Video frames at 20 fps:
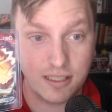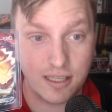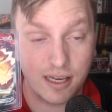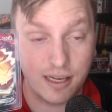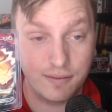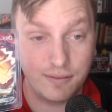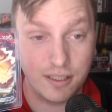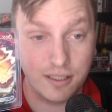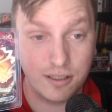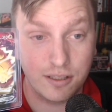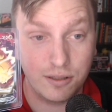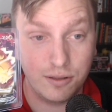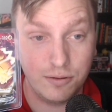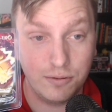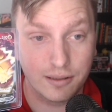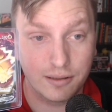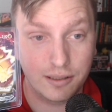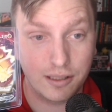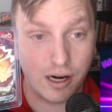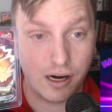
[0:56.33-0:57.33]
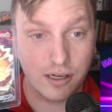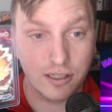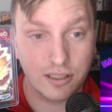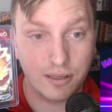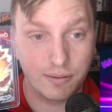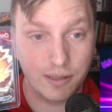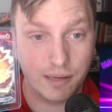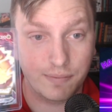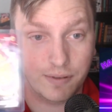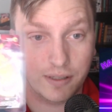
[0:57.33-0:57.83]
have these two cards
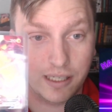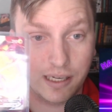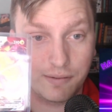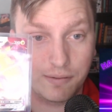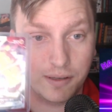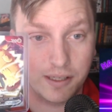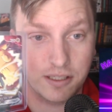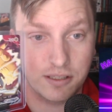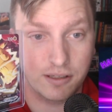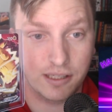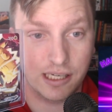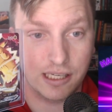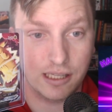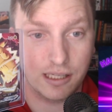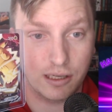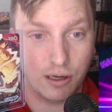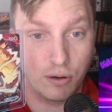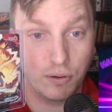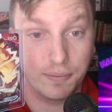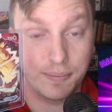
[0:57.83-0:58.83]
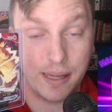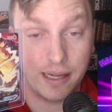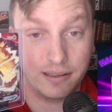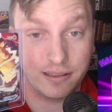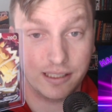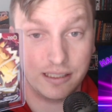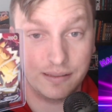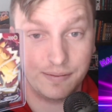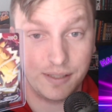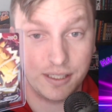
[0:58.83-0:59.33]
going up for giveaways during it, the Gold
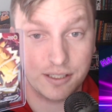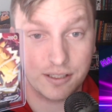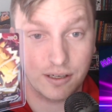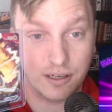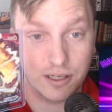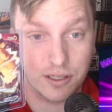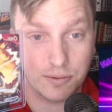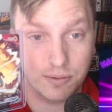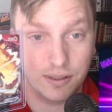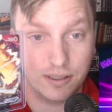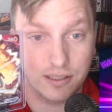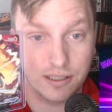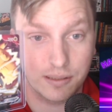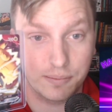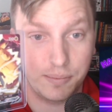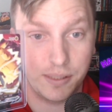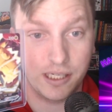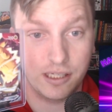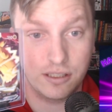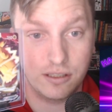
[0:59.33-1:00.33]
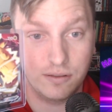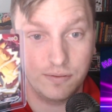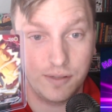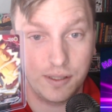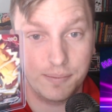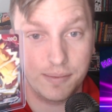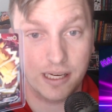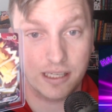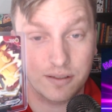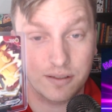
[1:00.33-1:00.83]
Palkia Vstar as well as the Pikachu
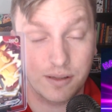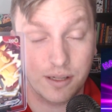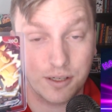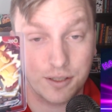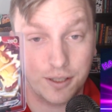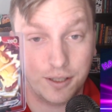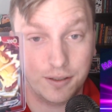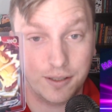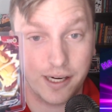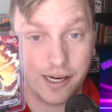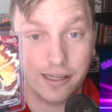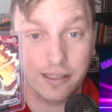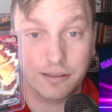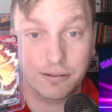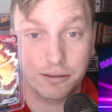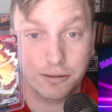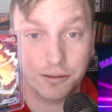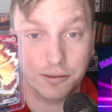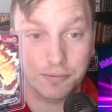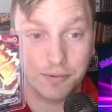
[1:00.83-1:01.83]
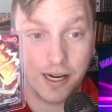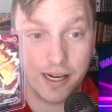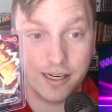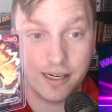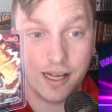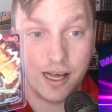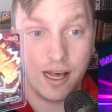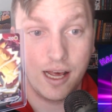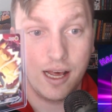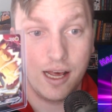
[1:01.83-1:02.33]
Vmax Trainer Gallery with red.
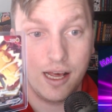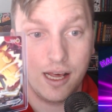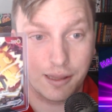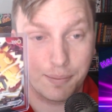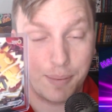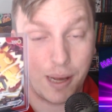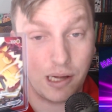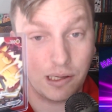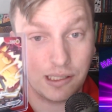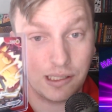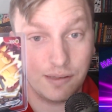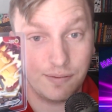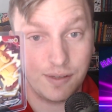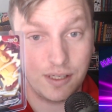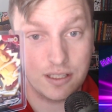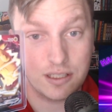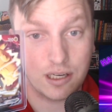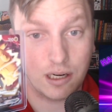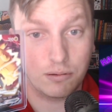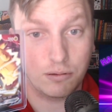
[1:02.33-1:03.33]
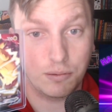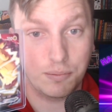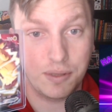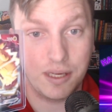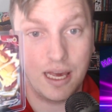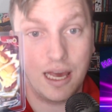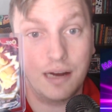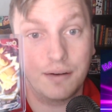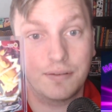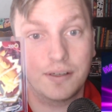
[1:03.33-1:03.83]
Palkia Vstar will be
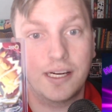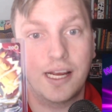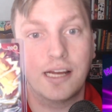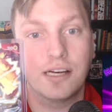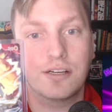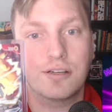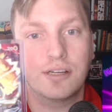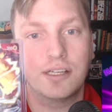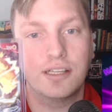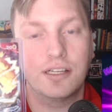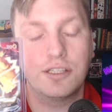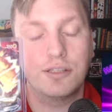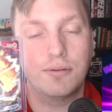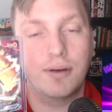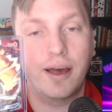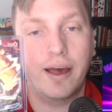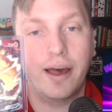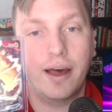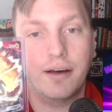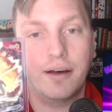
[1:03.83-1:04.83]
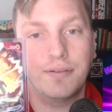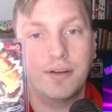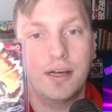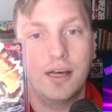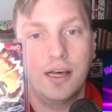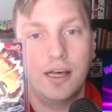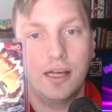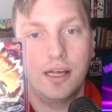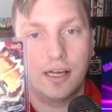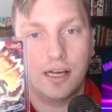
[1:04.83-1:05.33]
every entry that you have.
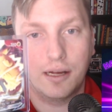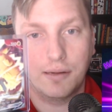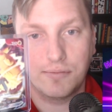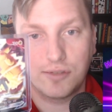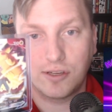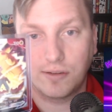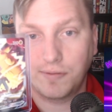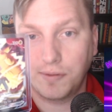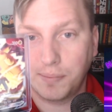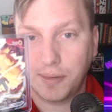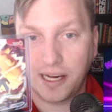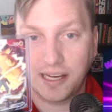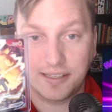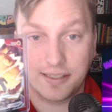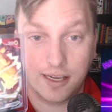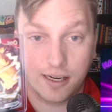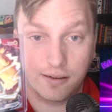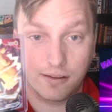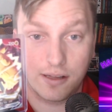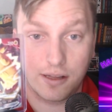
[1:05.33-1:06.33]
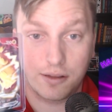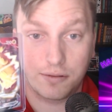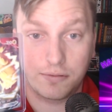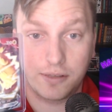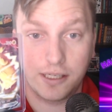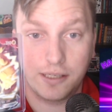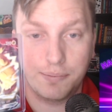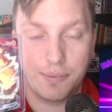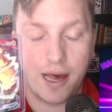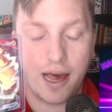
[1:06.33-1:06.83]
So if you buy a set of the
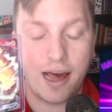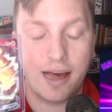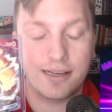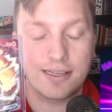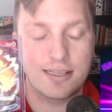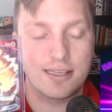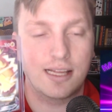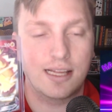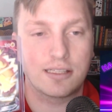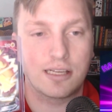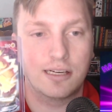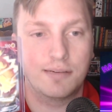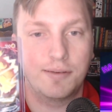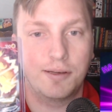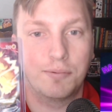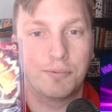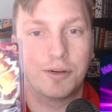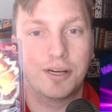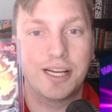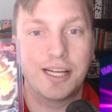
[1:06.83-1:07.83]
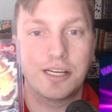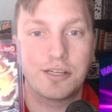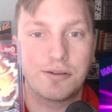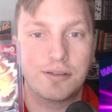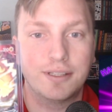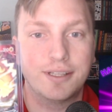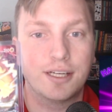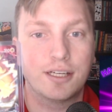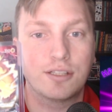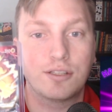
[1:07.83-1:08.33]
3 packs, that's going to be one entry
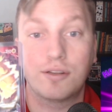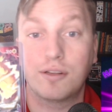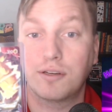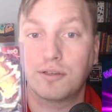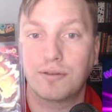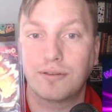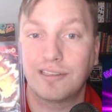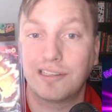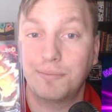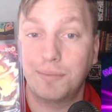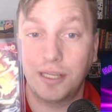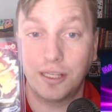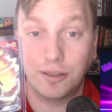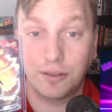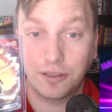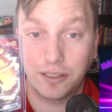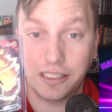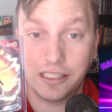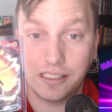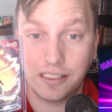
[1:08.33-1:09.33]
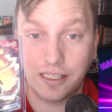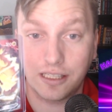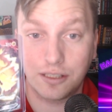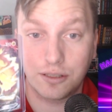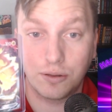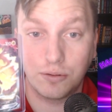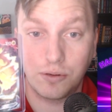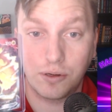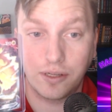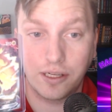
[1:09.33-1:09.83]
there. So there's only going to be 36
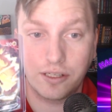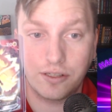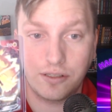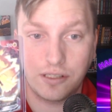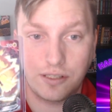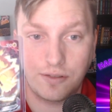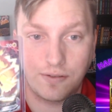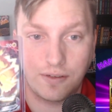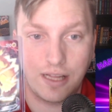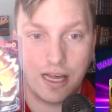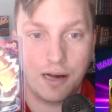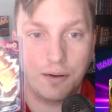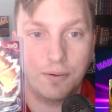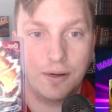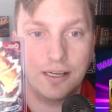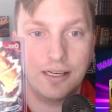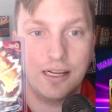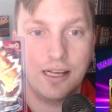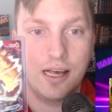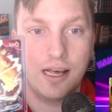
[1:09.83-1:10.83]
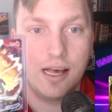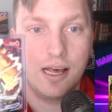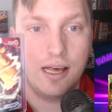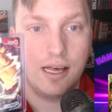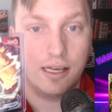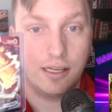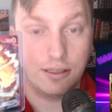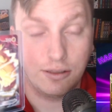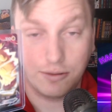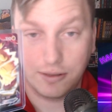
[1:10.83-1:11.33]
total entries for that one.
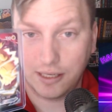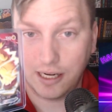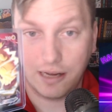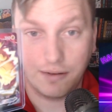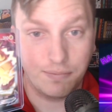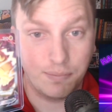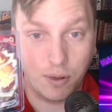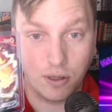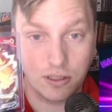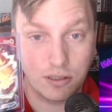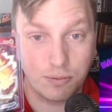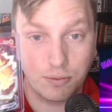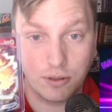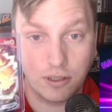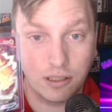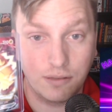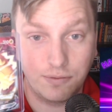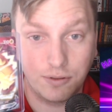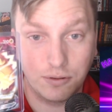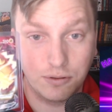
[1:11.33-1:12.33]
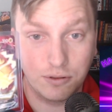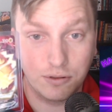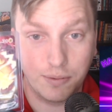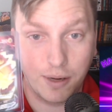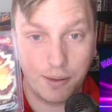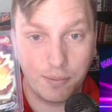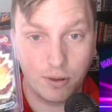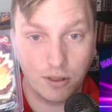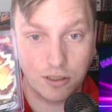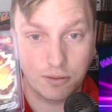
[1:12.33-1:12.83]
You can have multiple if you do buy
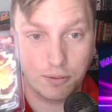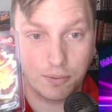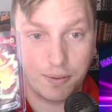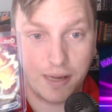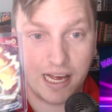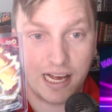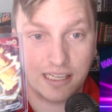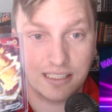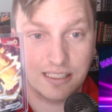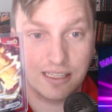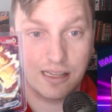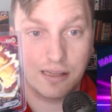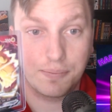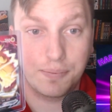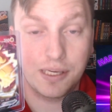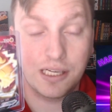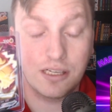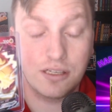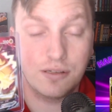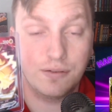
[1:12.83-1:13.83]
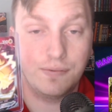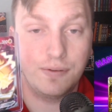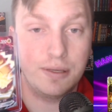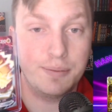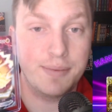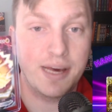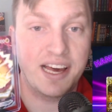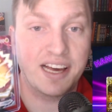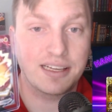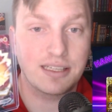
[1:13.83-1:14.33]
multiple packs. And then the Pikachu
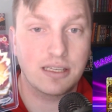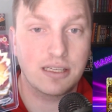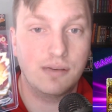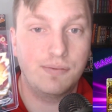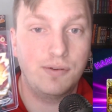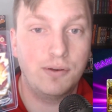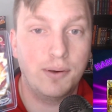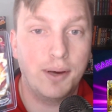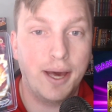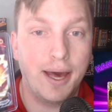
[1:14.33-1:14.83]
Vmax, if you